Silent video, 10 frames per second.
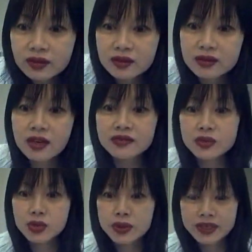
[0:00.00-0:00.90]
not
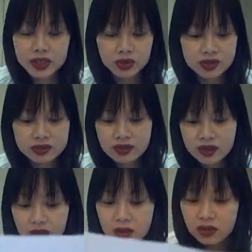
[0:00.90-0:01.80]
ventricular.
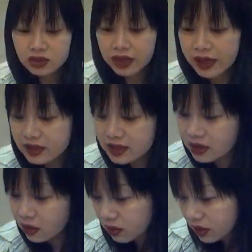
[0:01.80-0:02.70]
Okay,
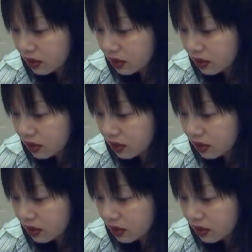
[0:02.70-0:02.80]
so